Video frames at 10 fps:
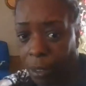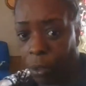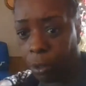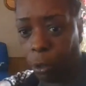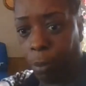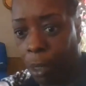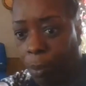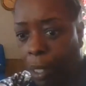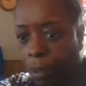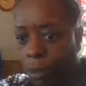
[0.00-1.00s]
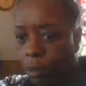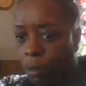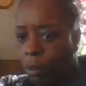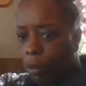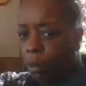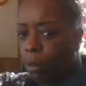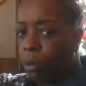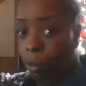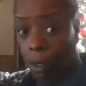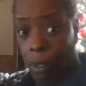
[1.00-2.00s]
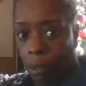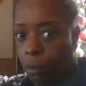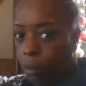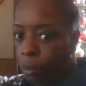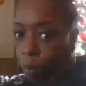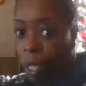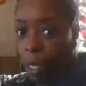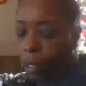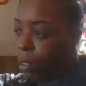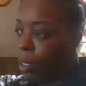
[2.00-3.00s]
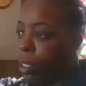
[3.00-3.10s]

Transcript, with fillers: blast going through menopause. Really? Facts.